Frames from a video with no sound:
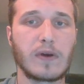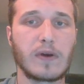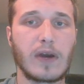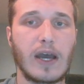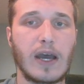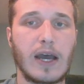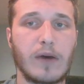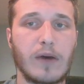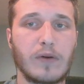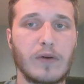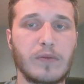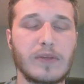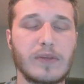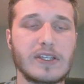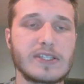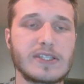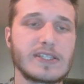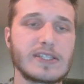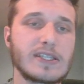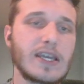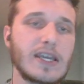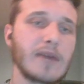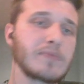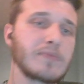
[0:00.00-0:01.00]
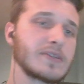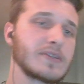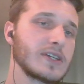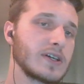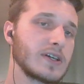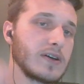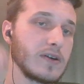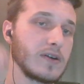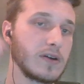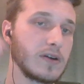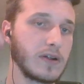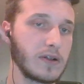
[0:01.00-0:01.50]
I would be
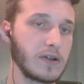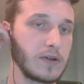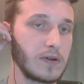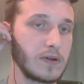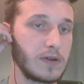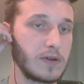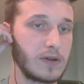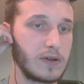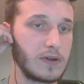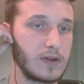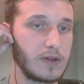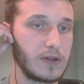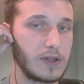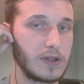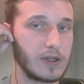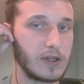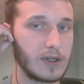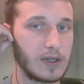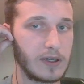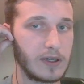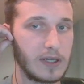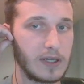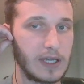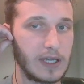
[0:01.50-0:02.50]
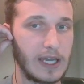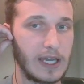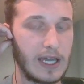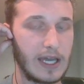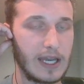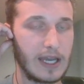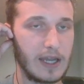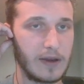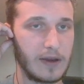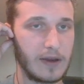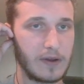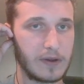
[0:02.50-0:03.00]
skeptical,
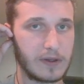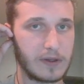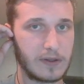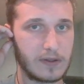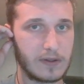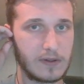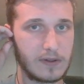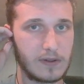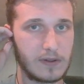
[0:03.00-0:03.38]
and I would